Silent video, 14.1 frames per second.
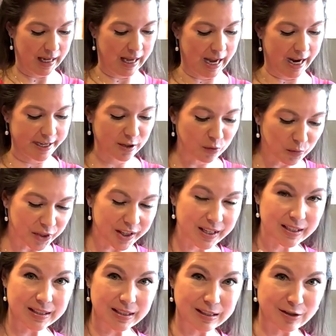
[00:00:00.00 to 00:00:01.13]
I don't
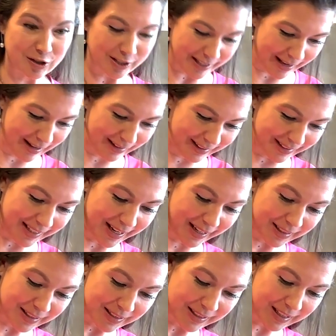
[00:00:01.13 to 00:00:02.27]
think Caesar salad
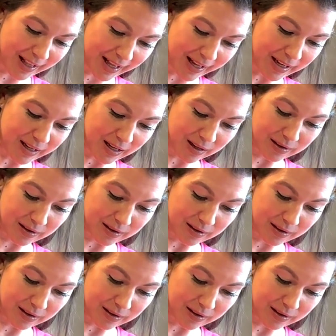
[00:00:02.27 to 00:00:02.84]
tastes like